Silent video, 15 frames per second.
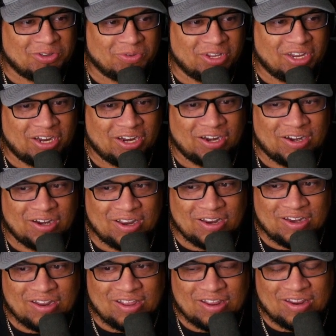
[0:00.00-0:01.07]
year
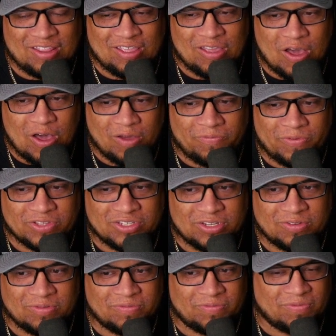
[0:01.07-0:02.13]
in the offensive